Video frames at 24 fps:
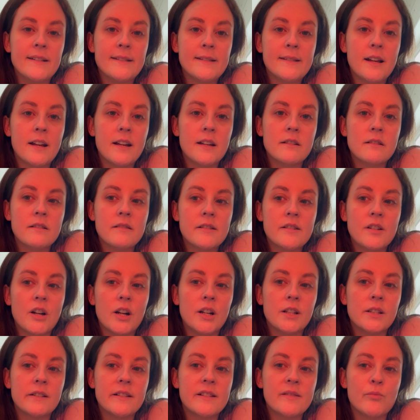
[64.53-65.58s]
son
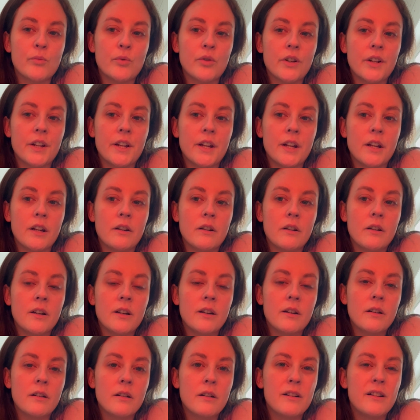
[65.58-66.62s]
started this morning.
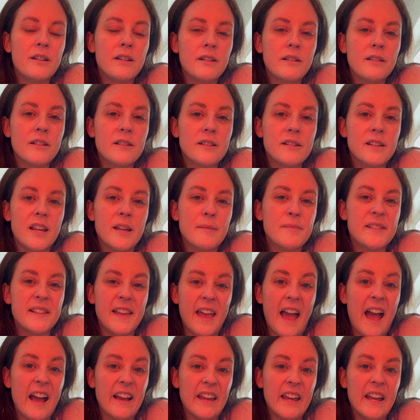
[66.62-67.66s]
He keeps
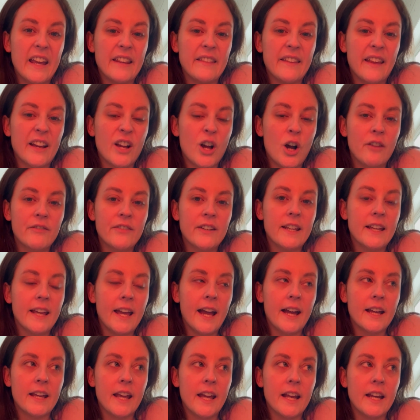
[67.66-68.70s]
gagging, like coughing,
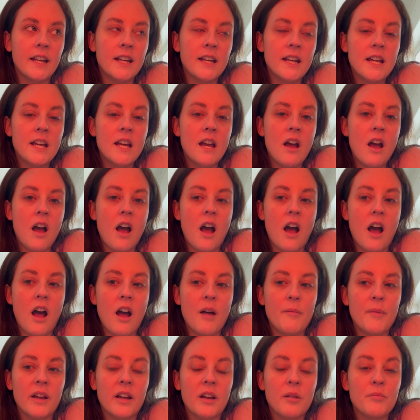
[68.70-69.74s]
gagging,
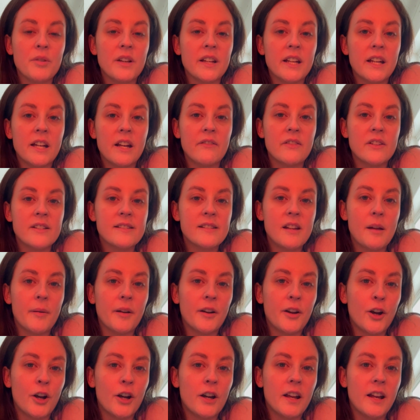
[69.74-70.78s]
and complaining of his
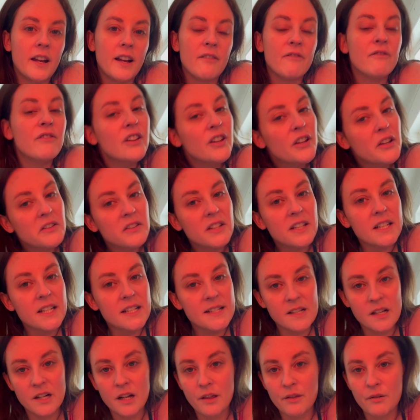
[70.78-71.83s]
stomach hurting and feeling like
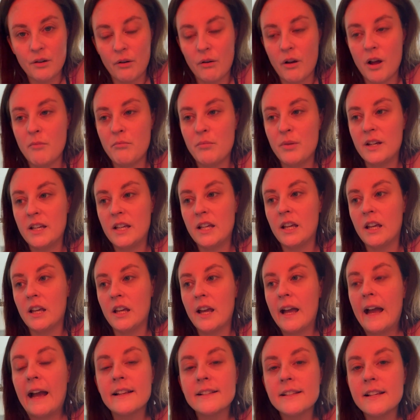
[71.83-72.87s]
he's gonna throw up, but he
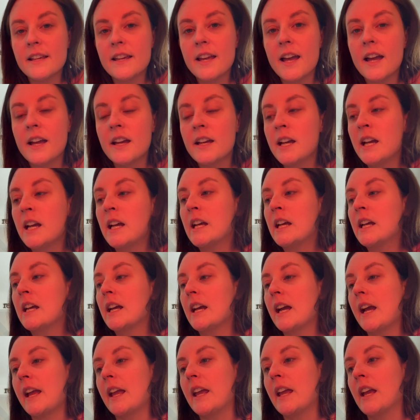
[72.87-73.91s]
hasn't yet.
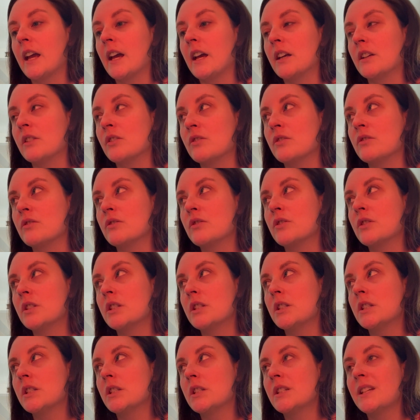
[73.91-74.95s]
And
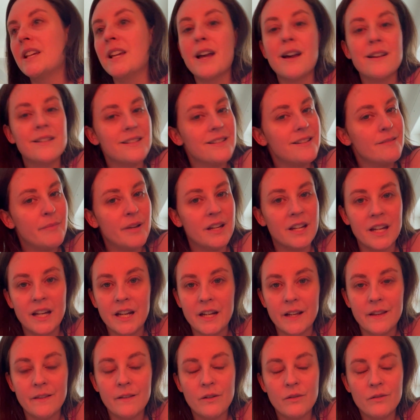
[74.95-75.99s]
he hasn't been
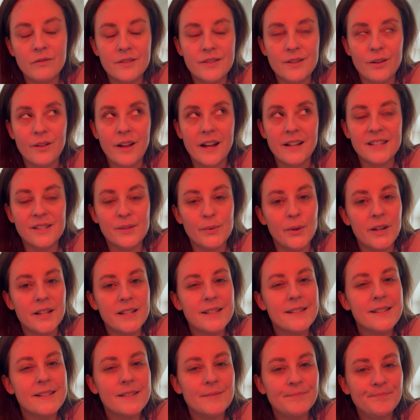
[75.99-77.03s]
eating those, so that's
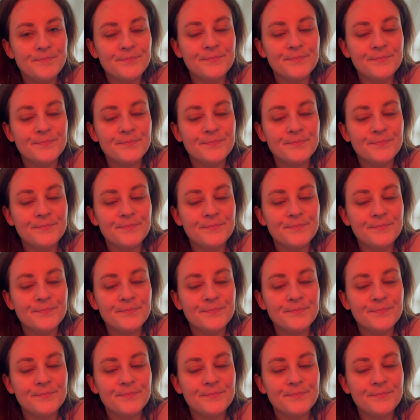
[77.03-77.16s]
what's